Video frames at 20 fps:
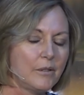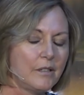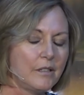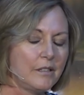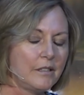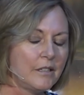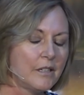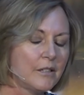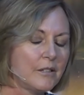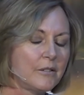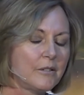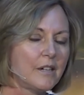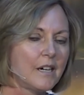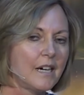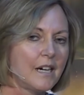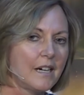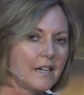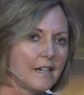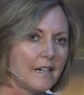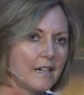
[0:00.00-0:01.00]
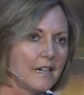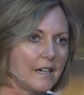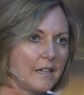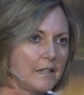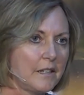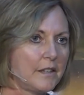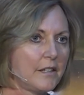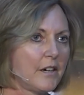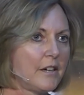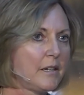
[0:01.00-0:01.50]
you know, I
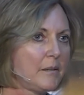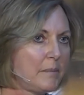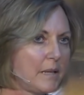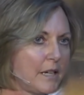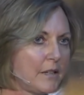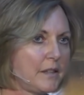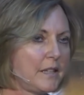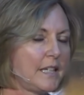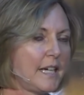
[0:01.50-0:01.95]
thought about